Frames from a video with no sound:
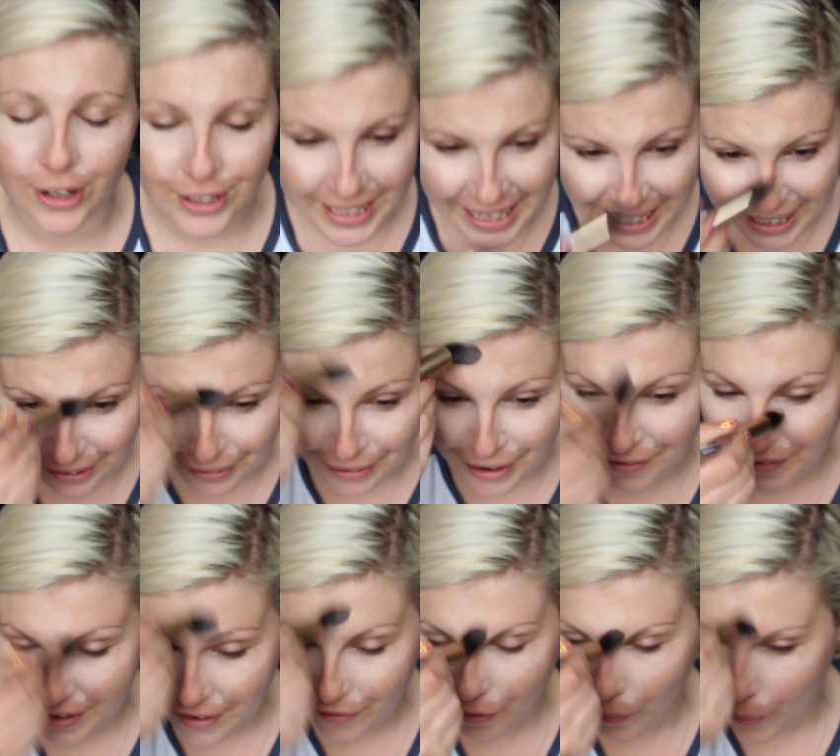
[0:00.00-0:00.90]
concealer
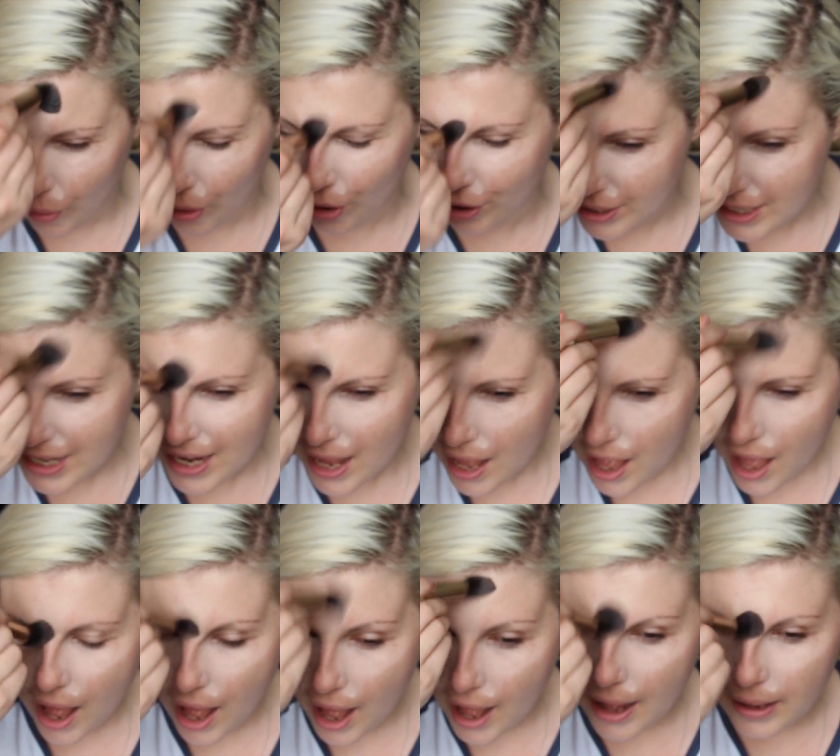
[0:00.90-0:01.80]
I've ever worn.
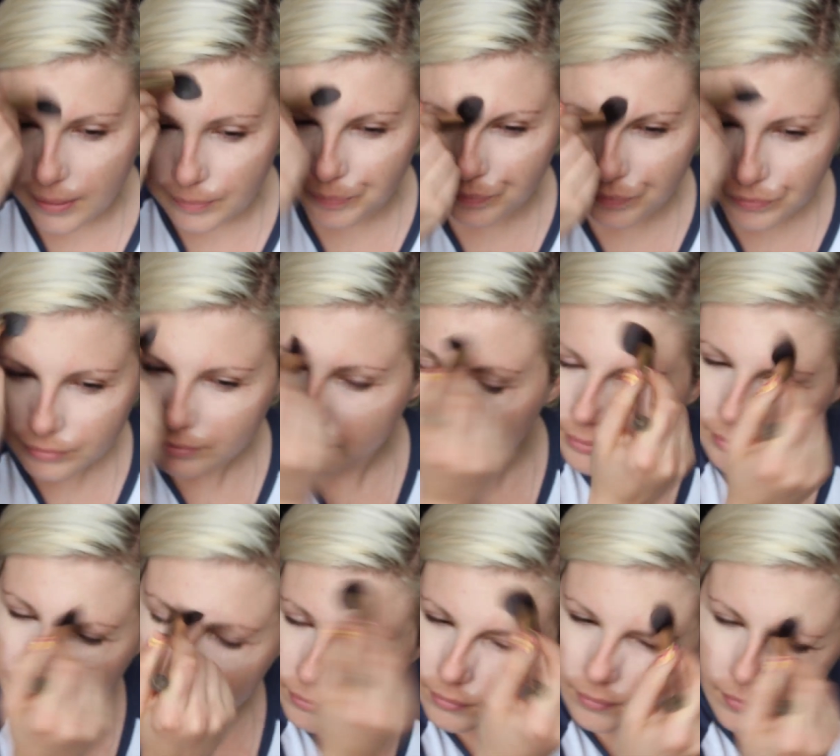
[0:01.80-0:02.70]
Um,
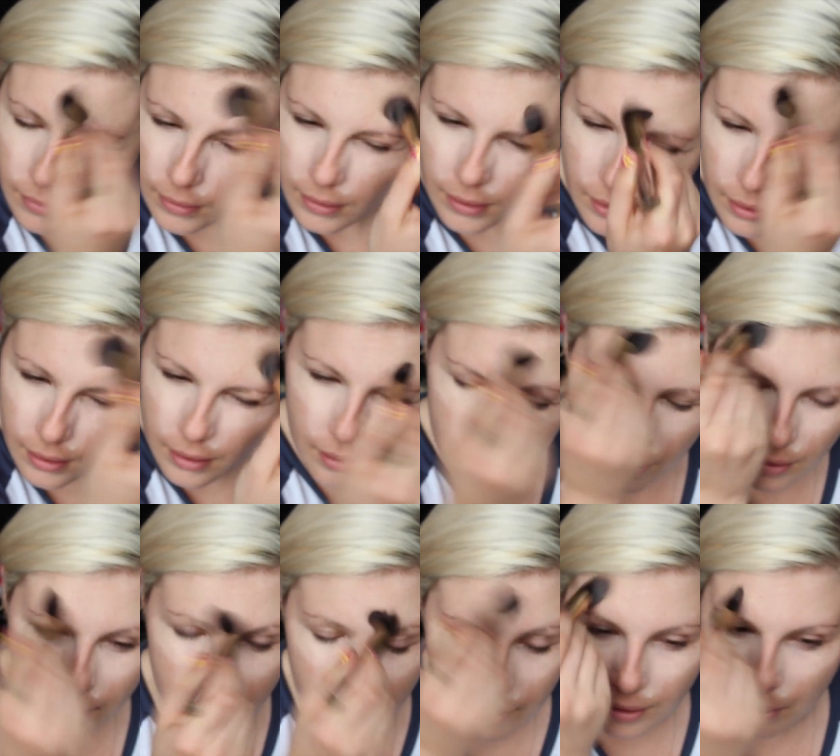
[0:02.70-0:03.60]

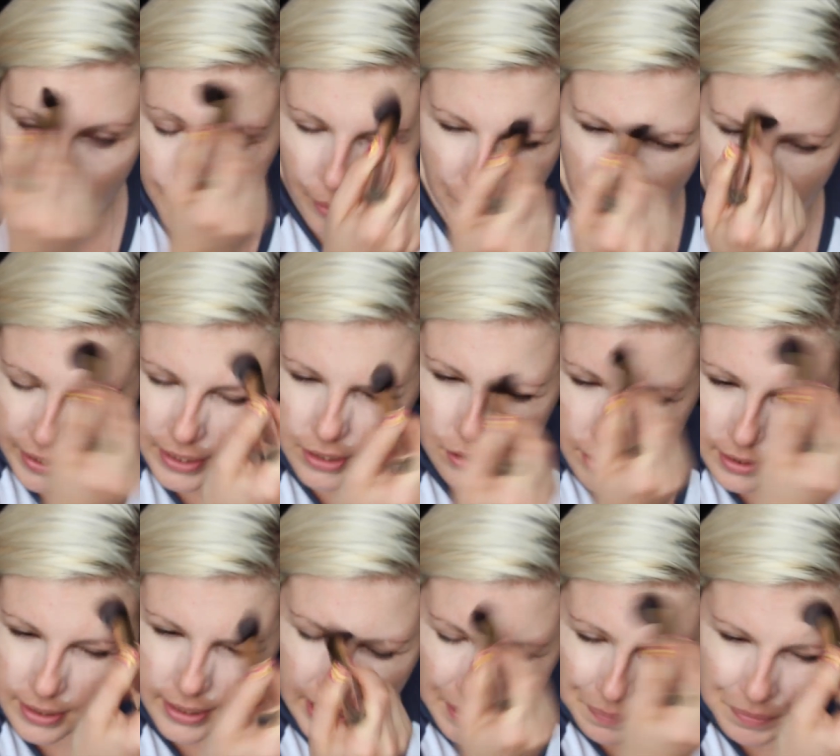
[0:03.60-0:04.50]
but this
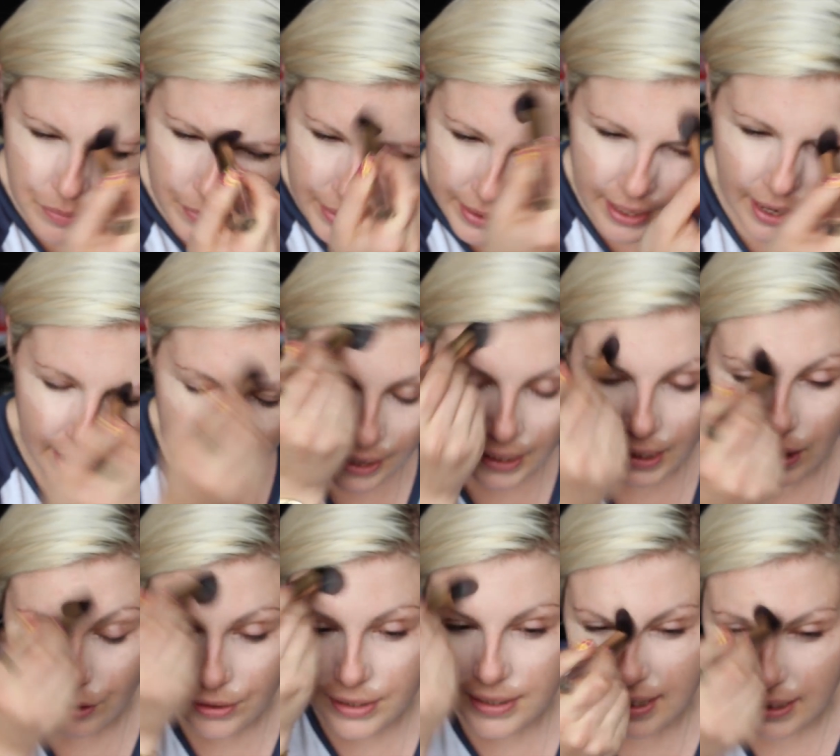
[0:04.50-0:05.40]
doesn't seem to be that kind
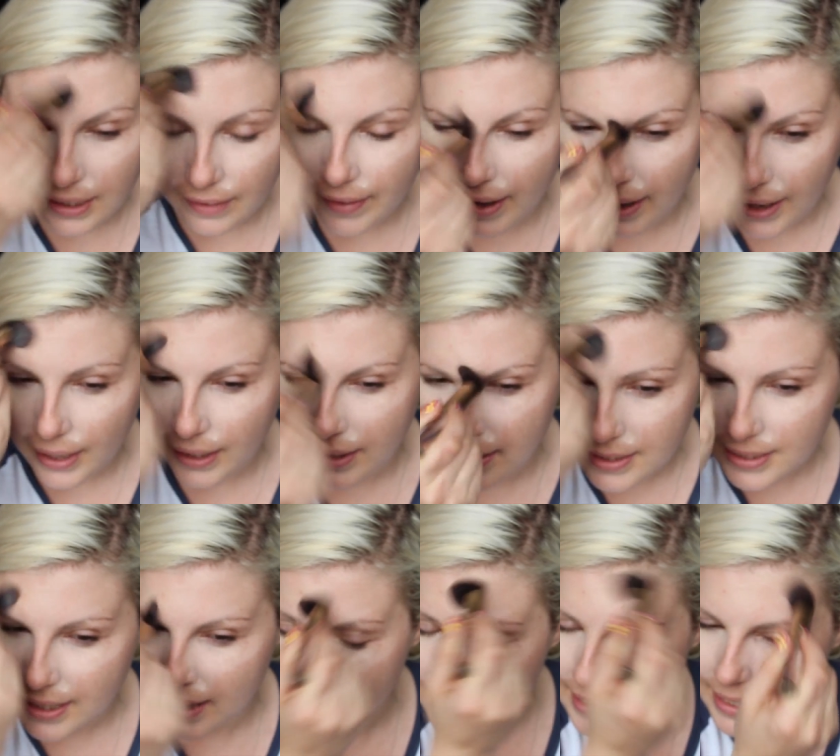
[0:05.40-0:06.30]
of concealer. That kind
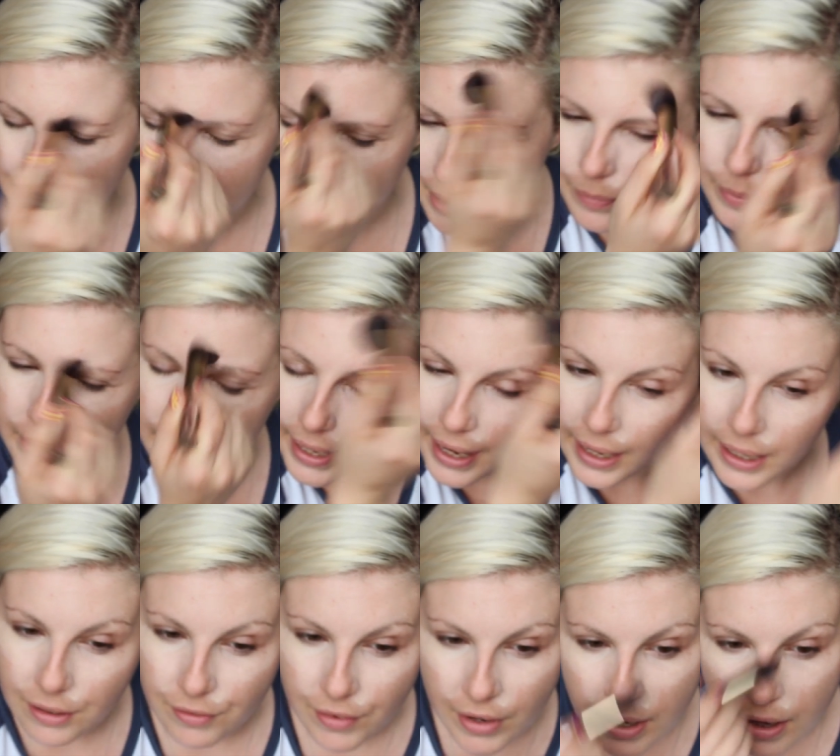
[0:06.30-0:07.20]
of, it seems to be
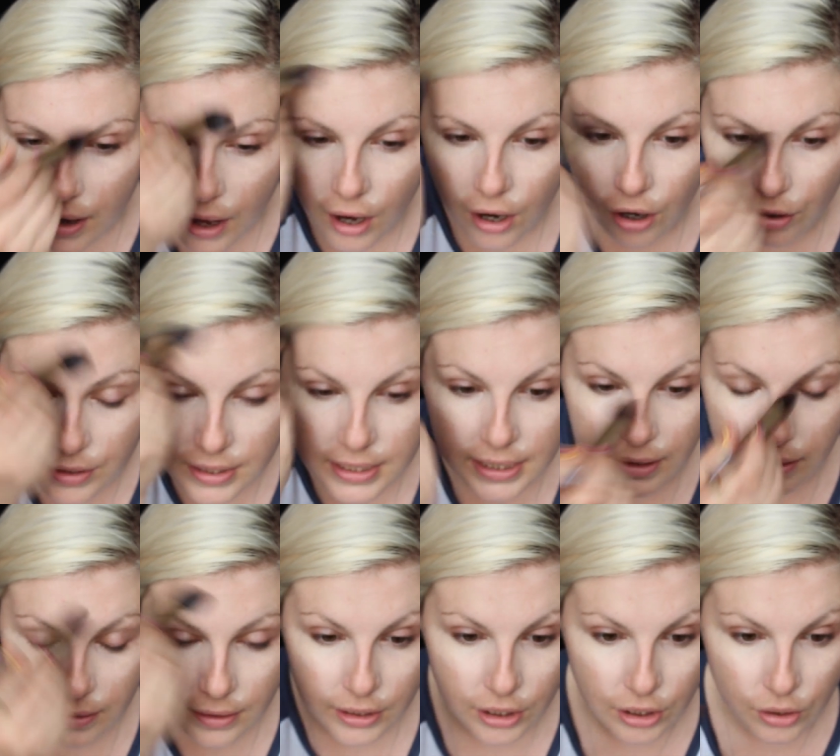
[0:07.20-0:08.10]
kind of a
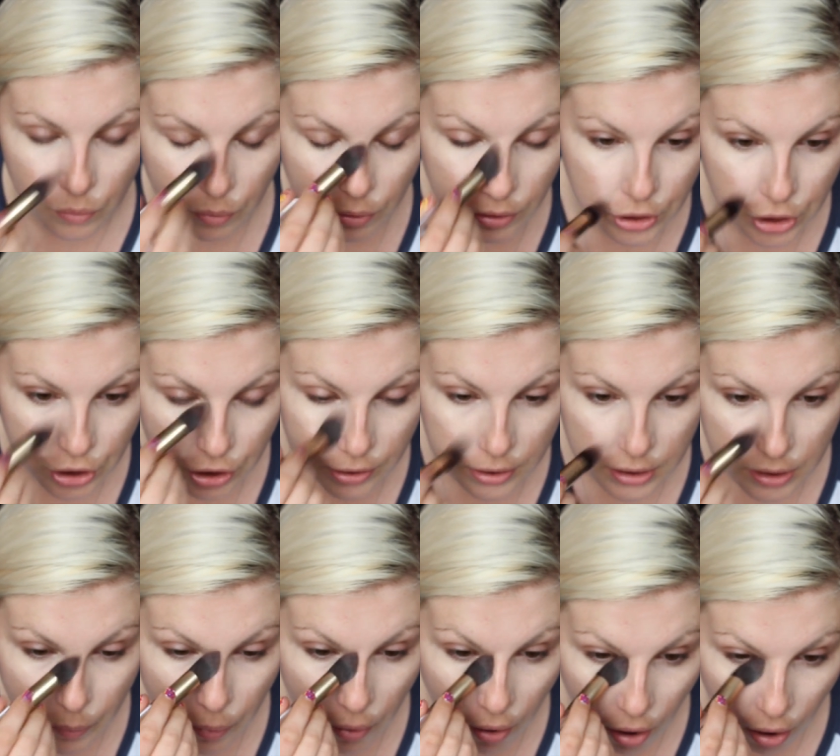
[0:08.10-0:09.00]
concealer that you would
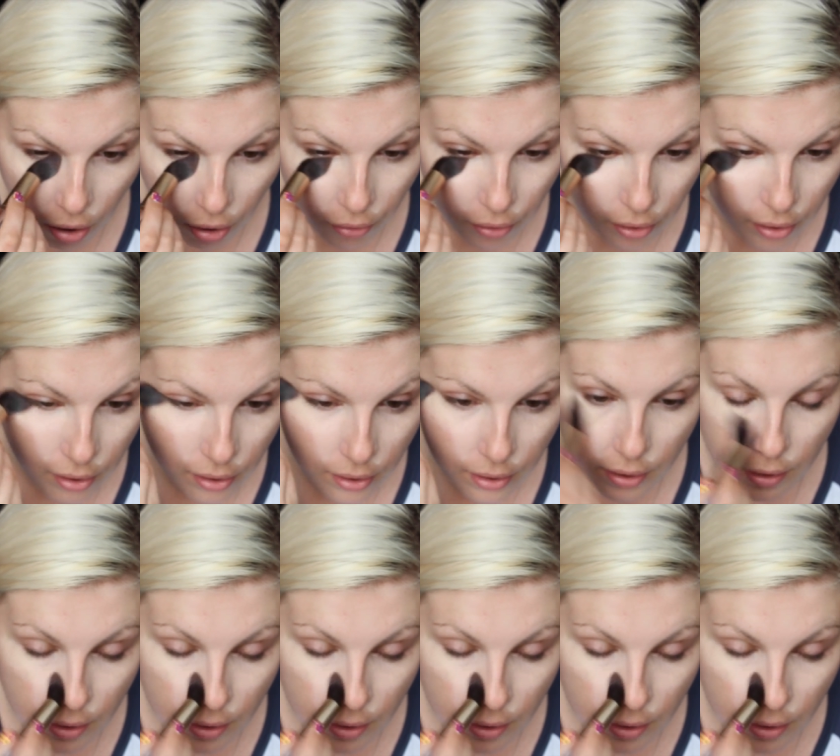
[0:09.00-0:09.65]
just put on